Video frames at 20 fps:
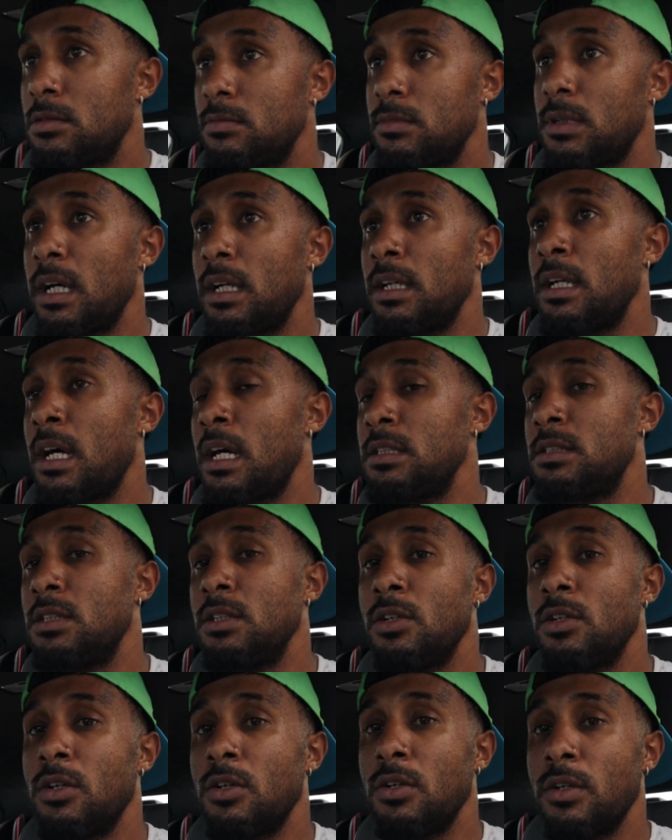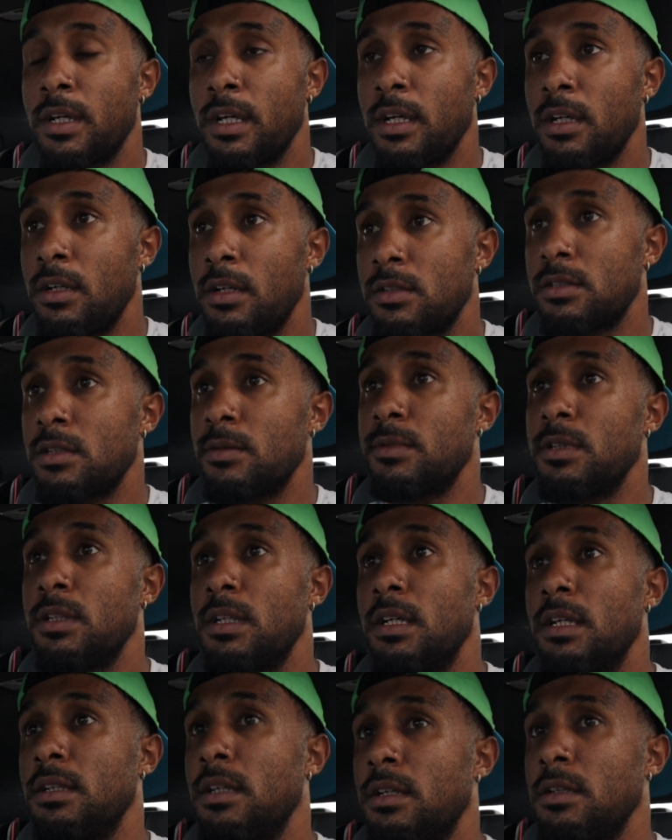like 19-year-old kid or something
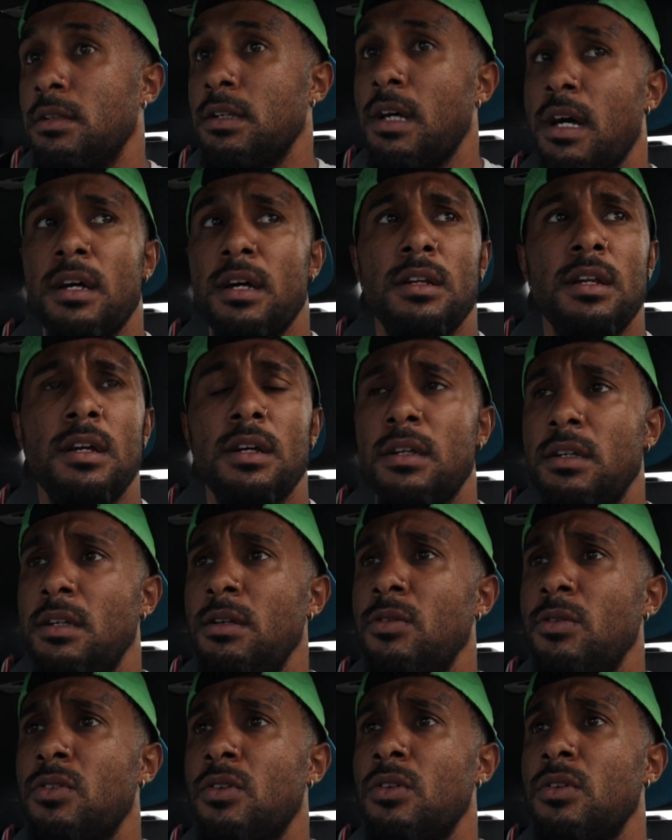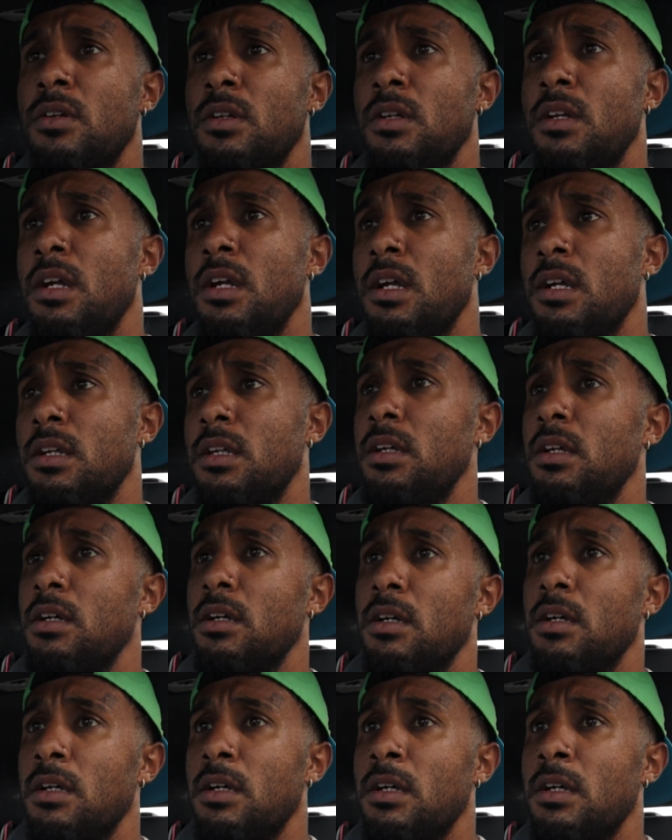like that. Nah, he a little older than that, I think.